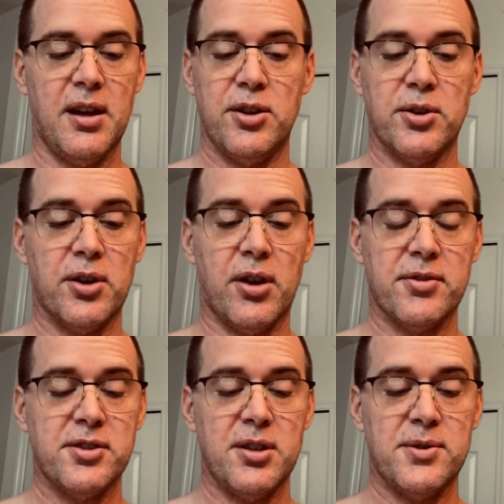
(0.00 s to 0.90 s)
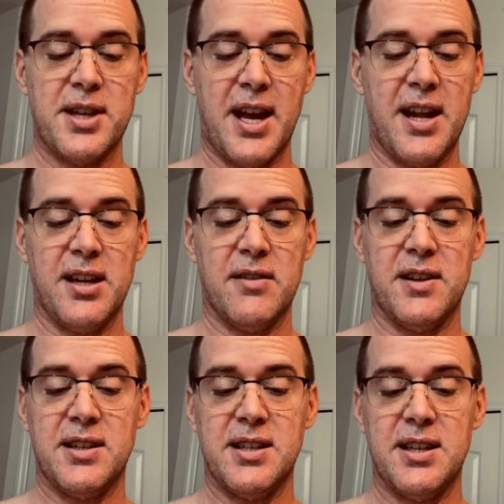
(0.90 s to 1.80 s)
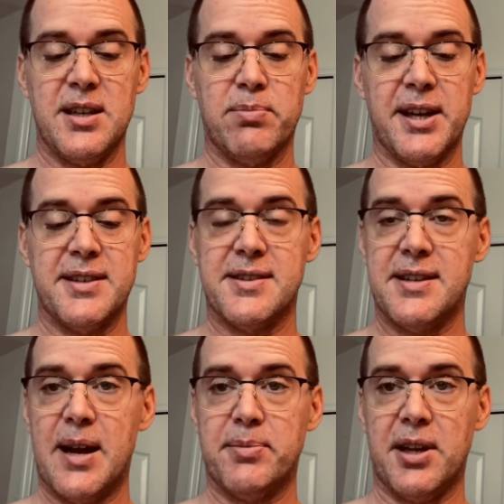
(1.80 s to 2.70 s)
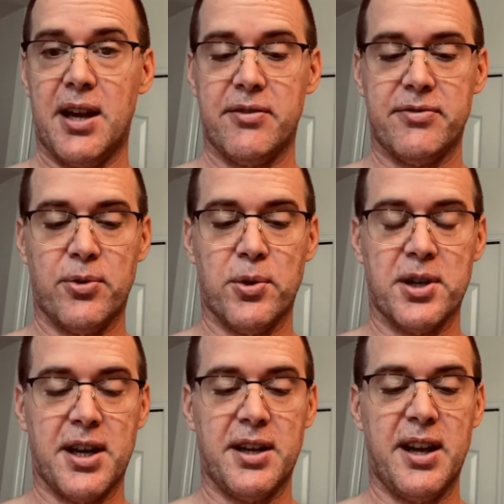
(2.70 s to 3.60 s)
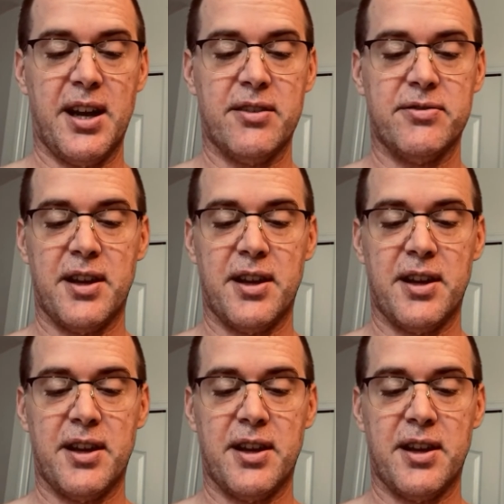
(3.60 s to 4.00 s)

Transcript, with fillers: You can also use any of the DE blades snapped in half or cut in half.